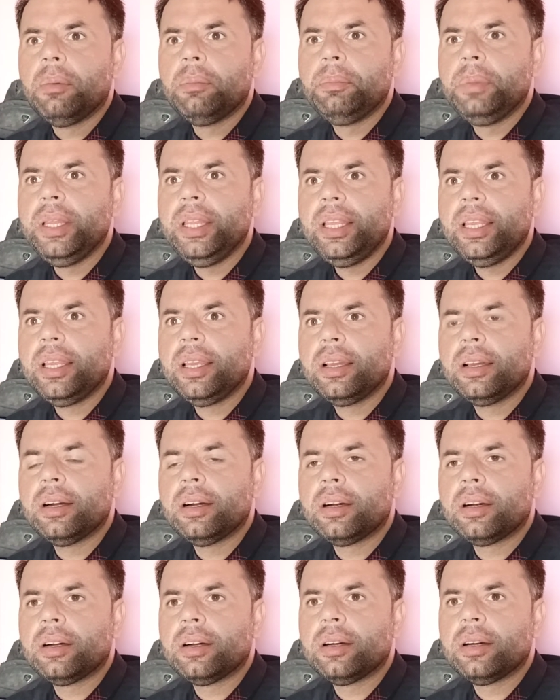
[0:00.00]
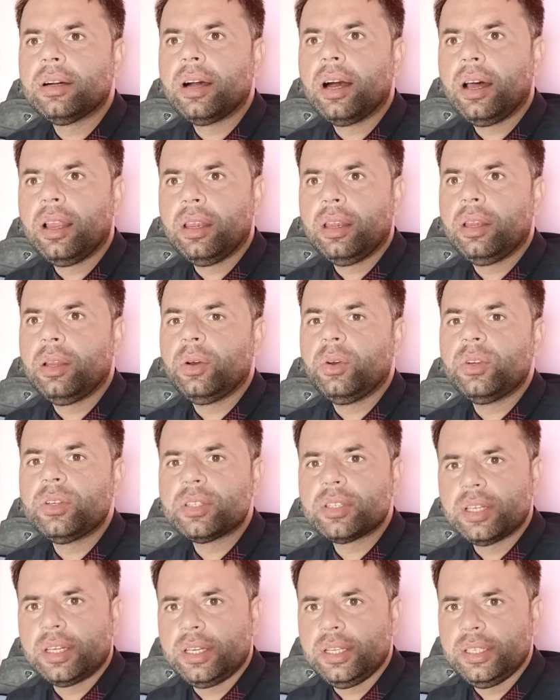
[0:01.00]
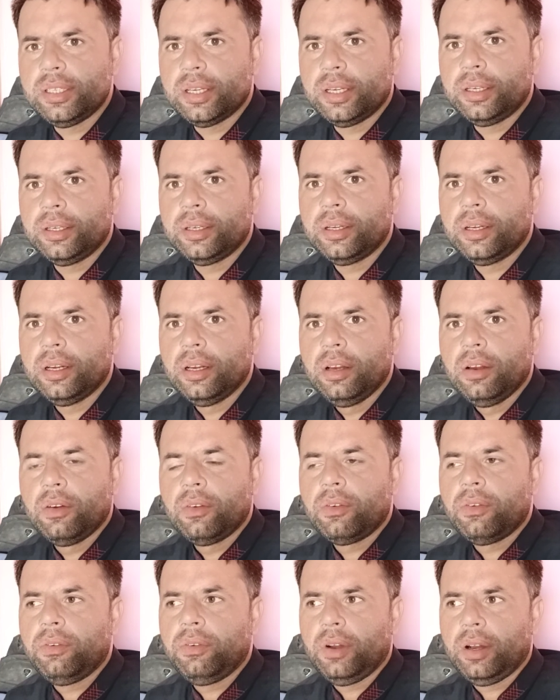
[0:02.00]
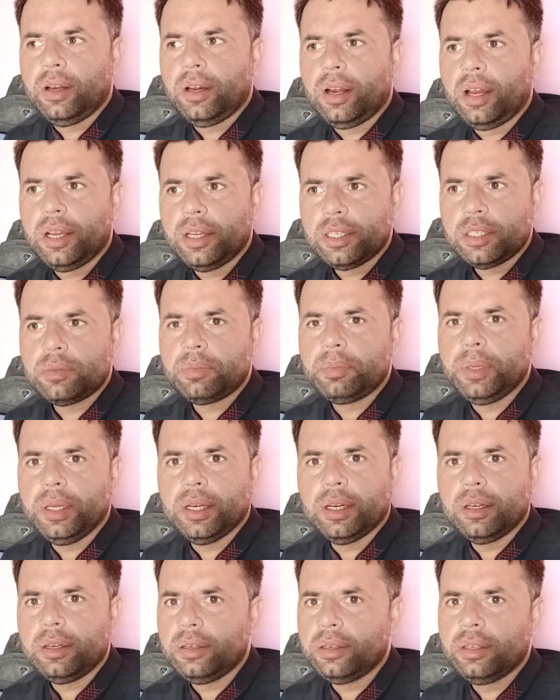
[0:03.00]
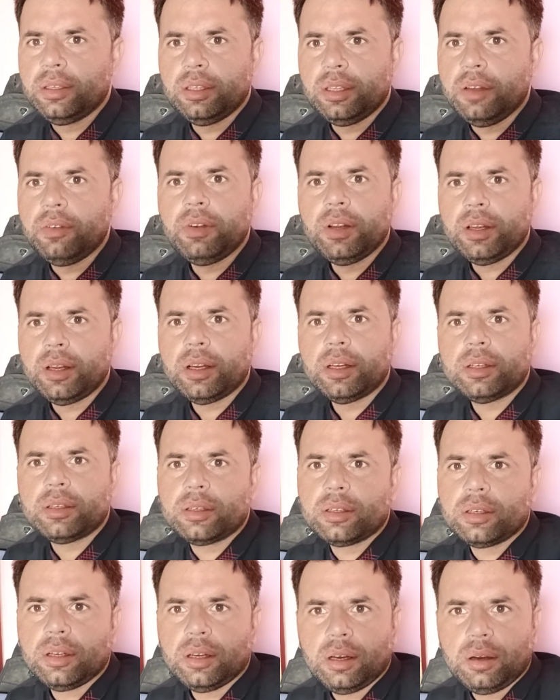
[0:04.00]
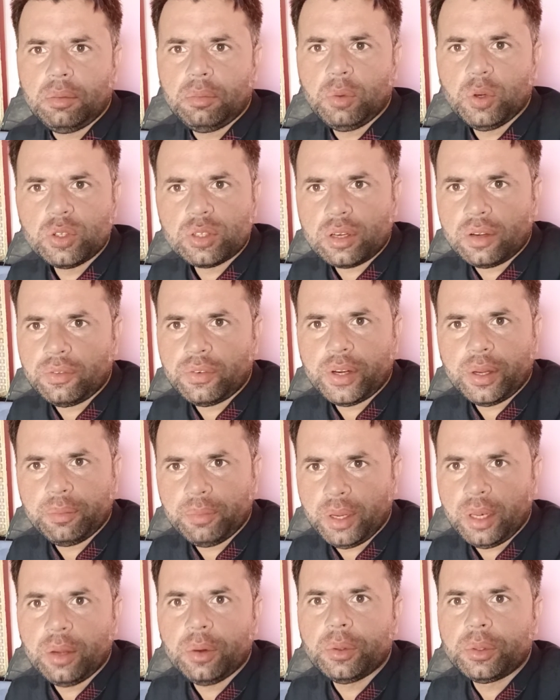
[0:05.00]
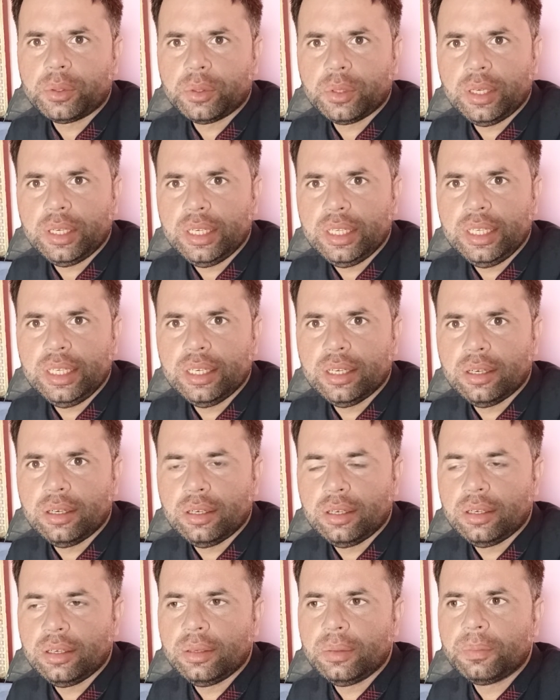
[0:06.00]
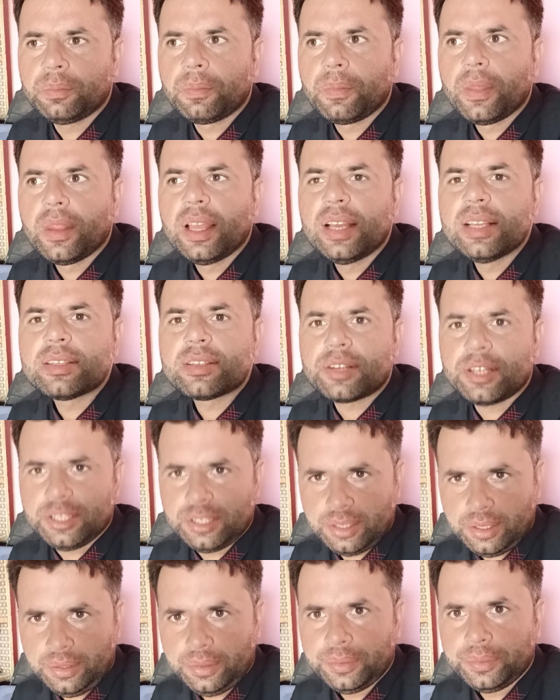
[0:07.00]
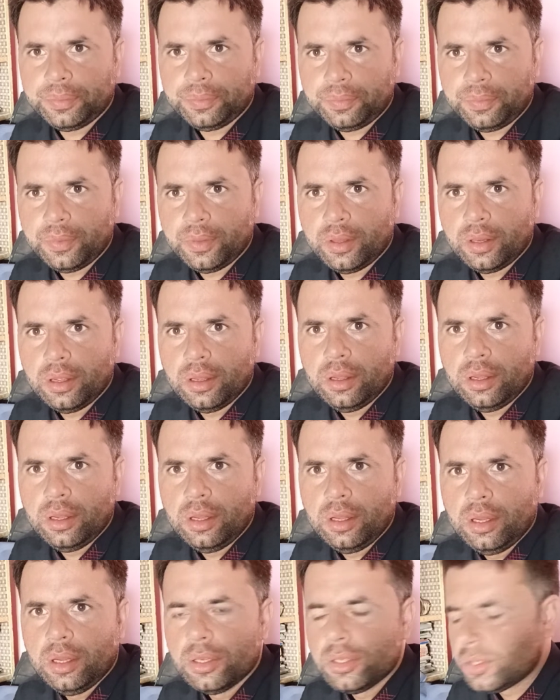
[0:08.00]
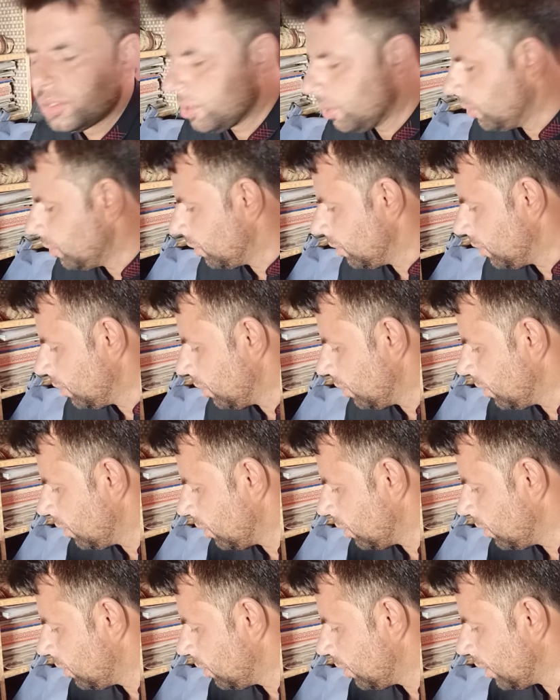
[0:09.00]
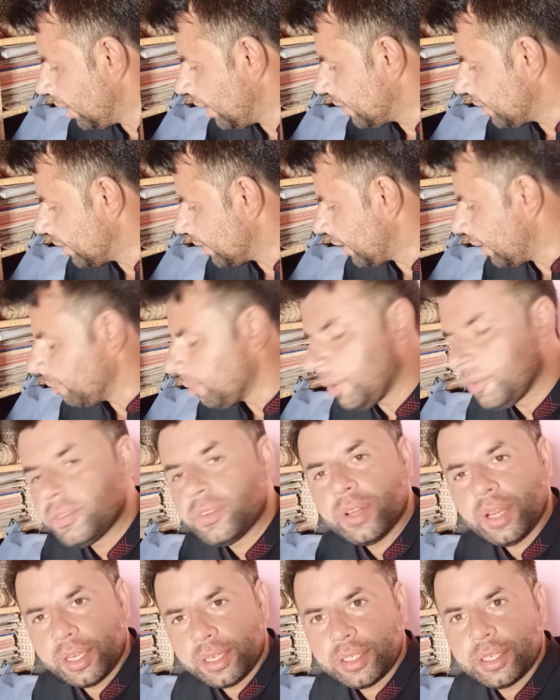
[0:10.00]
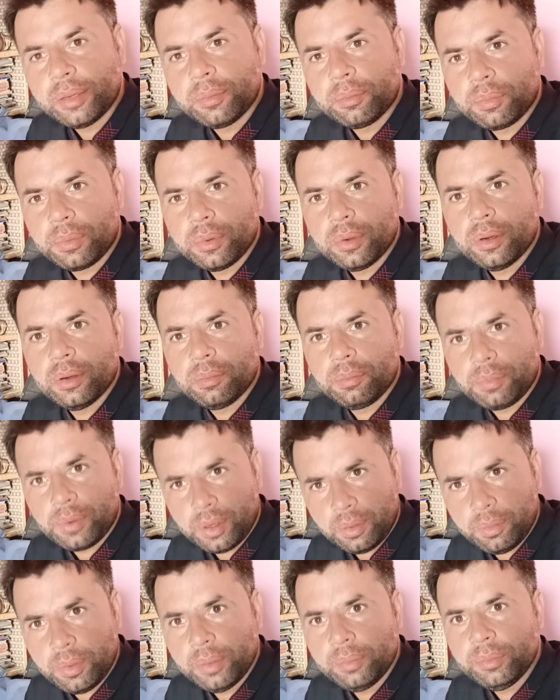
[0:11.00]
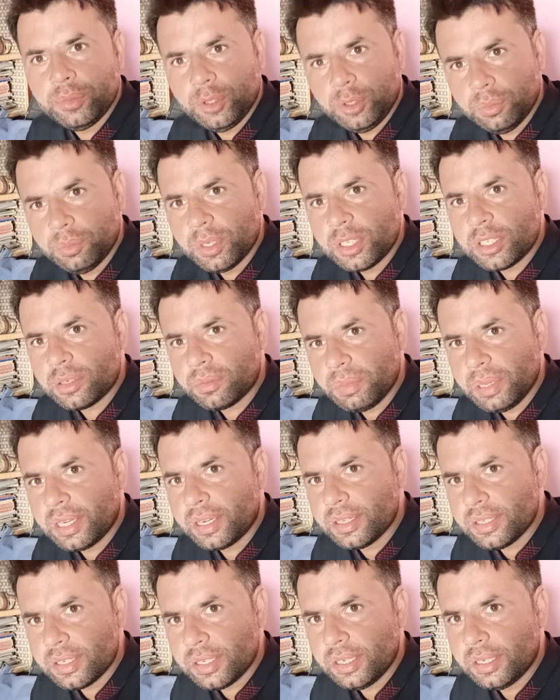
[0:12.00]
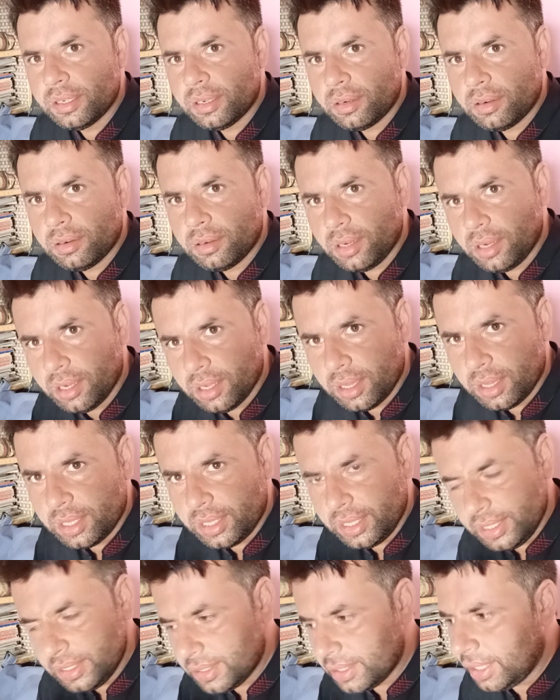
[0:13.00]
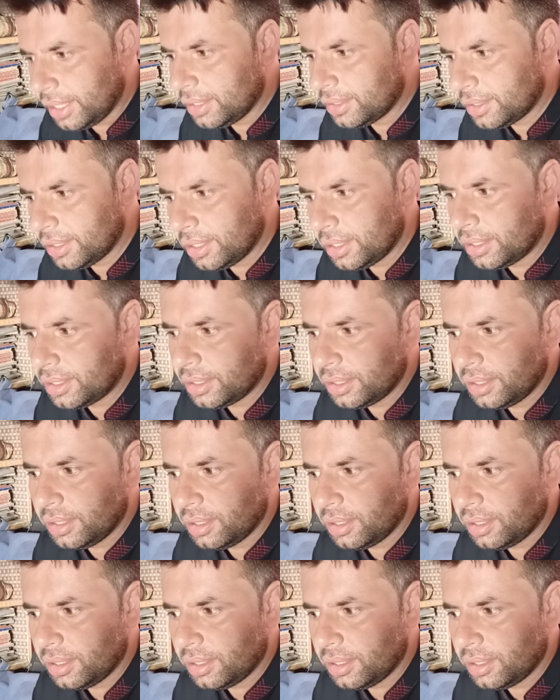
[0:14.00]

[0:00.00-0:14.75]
being a unknown citizen for ISPR, they will not most of time allow to any stranger. So at the time of selecting problem, you must be consider all these things that